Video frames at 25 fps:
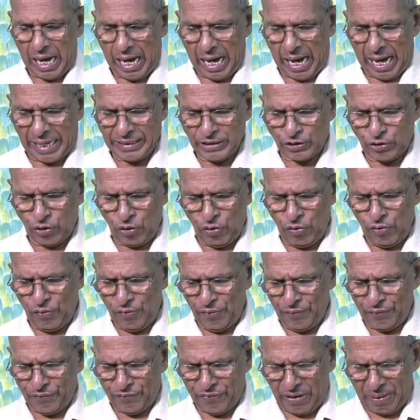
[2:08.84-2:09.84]
And
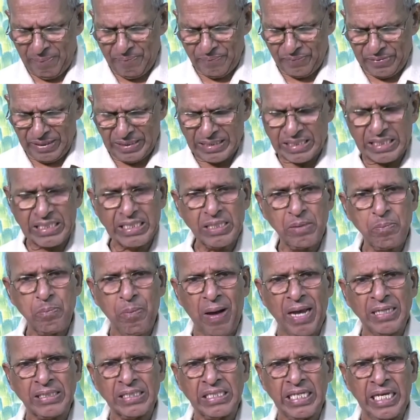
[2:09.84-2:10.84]
so, from this
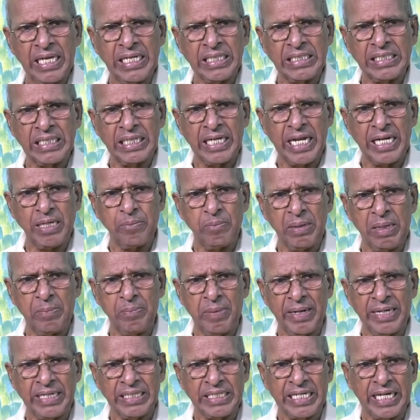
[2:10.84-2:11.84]
passage, let me
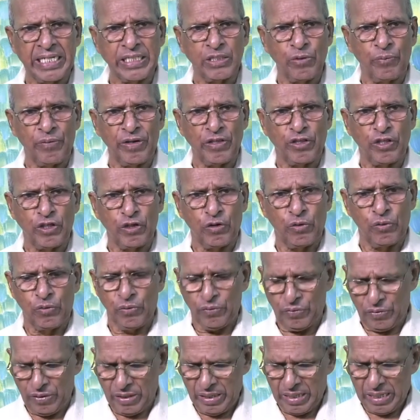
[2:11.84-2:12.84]
meditate with you,
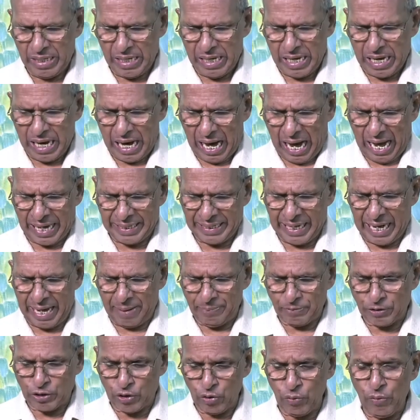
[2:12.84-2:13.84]
and I
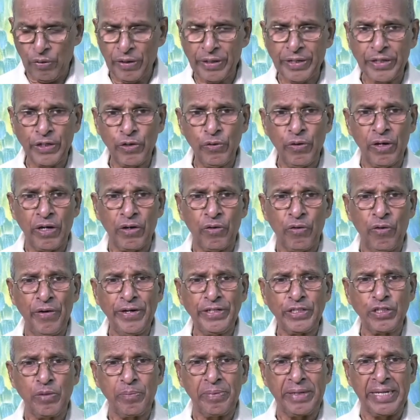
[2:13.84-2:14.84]
am sure you are
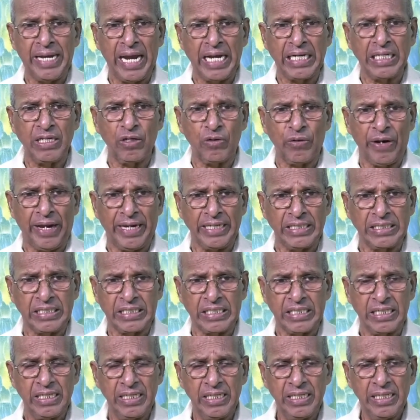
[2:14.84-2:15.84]
going to be
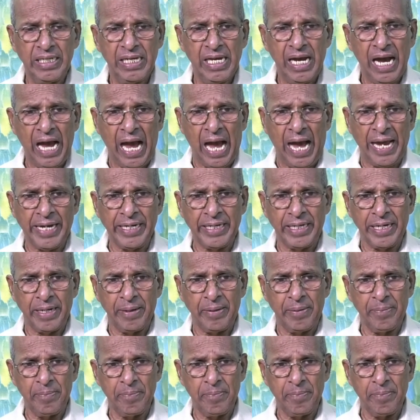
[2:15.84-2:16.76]
encouraged and